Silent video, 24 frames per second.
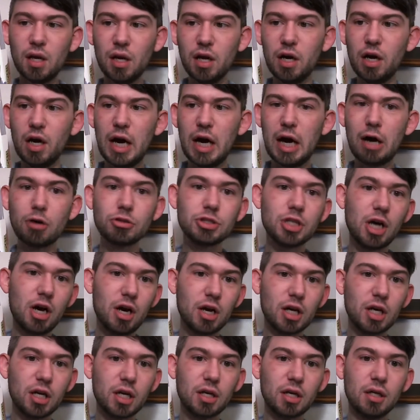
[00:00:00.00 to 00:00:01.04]
I'll
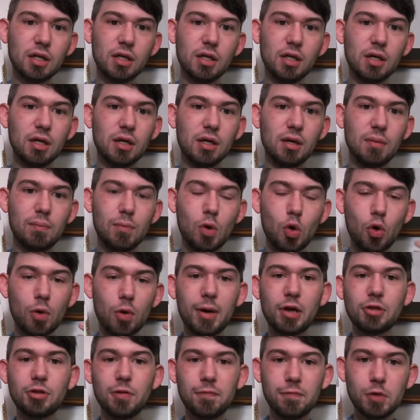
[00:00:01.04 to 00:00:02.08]
talk more
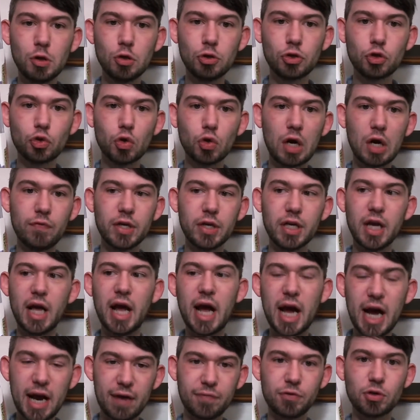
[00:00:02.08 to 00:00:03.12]
about the future of it
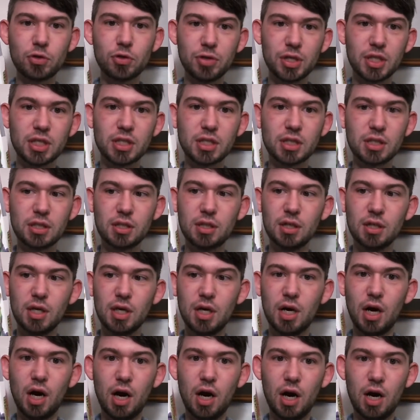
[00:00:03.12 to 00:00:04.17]
after this
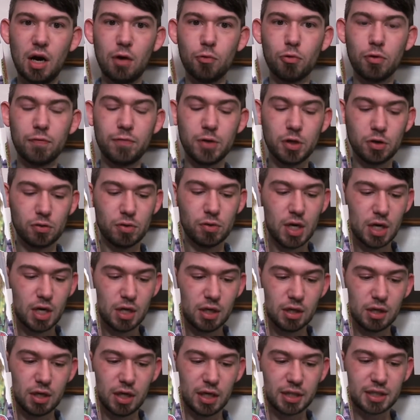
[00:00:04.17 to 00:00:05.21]
review.
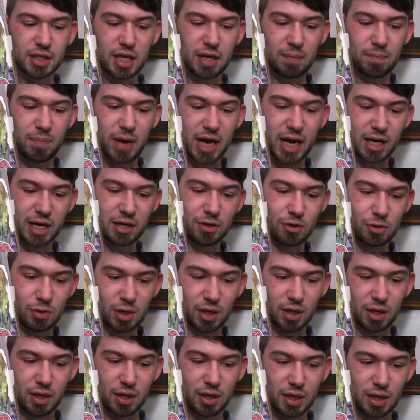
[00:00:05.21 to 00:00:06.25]
Let's get back into
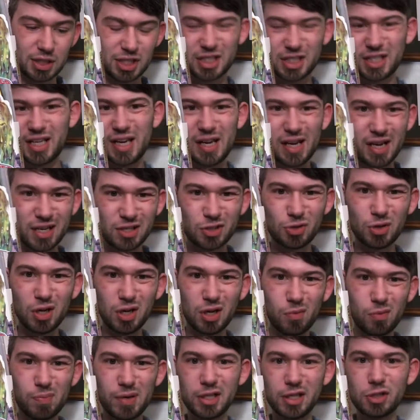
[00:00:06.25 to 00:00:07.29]
it. Let's just get into it a
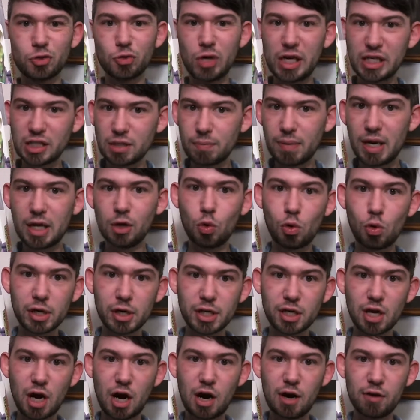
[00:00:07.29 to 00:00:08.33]
little bit. Directed by Lloyd
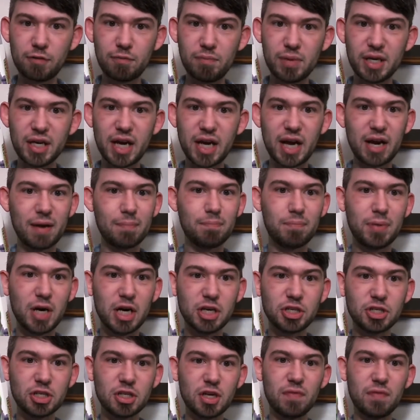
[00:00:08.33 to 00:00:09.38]
Kaufman, had a
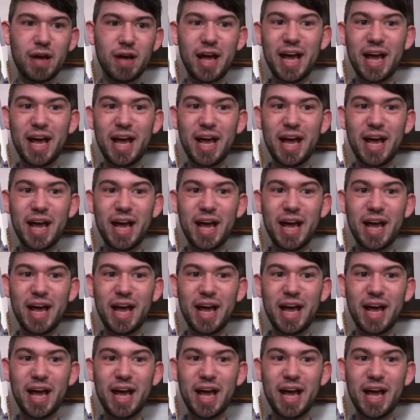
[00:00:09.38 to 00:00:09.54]
budget of